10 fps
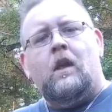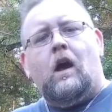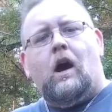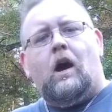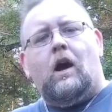
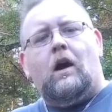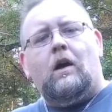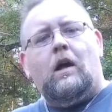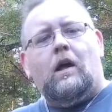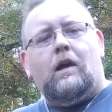
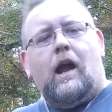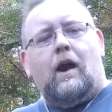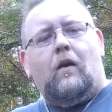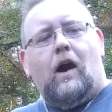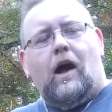
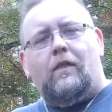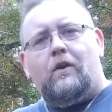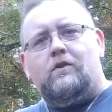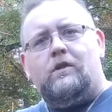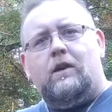Now,
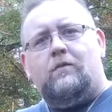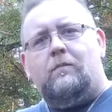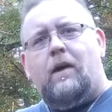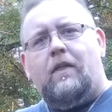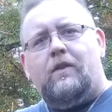there's different
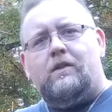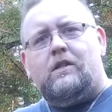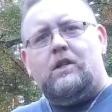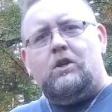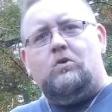methods
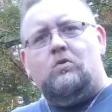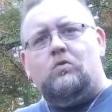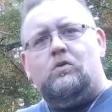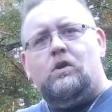to use